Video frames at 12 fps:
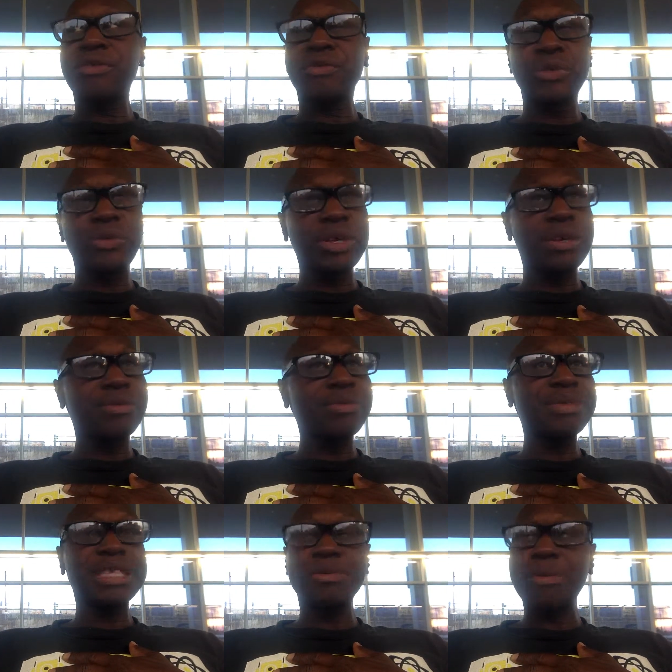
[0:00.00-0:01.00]
For real.
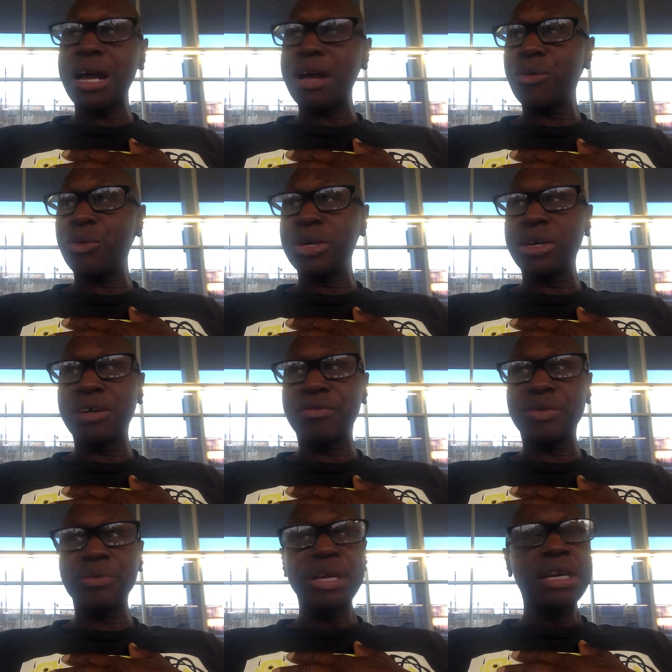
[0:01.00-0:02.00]
Smile, whatever.
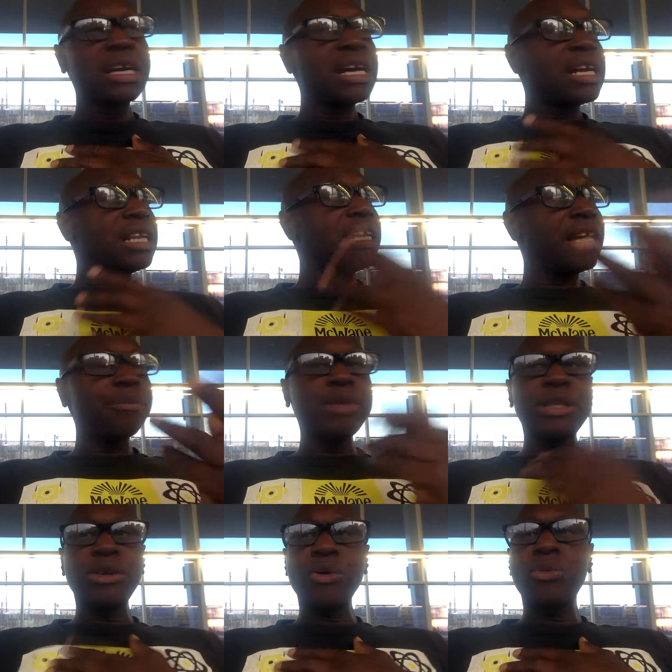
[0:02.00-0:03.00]
Let me
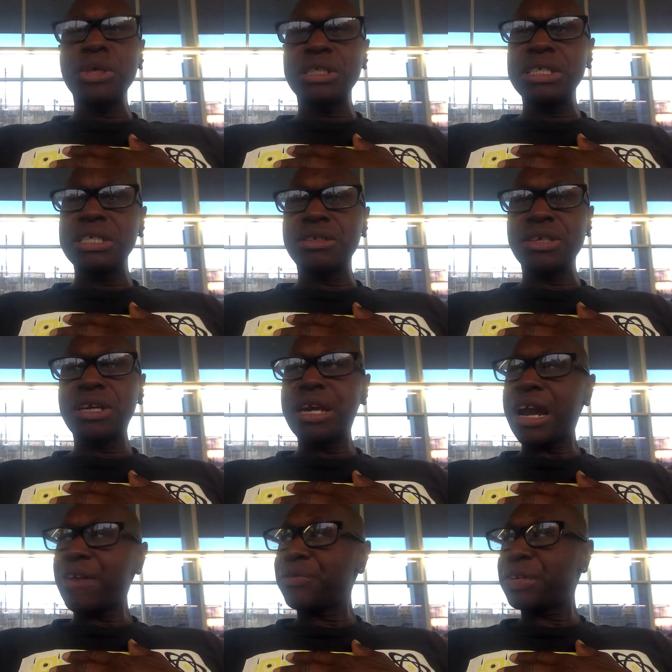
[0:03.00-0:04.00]
know what these
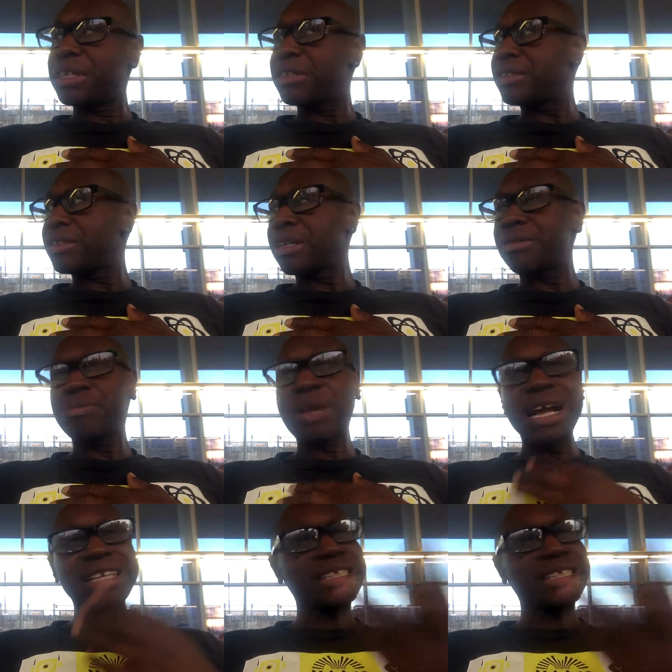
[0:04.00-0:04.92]
Africans. I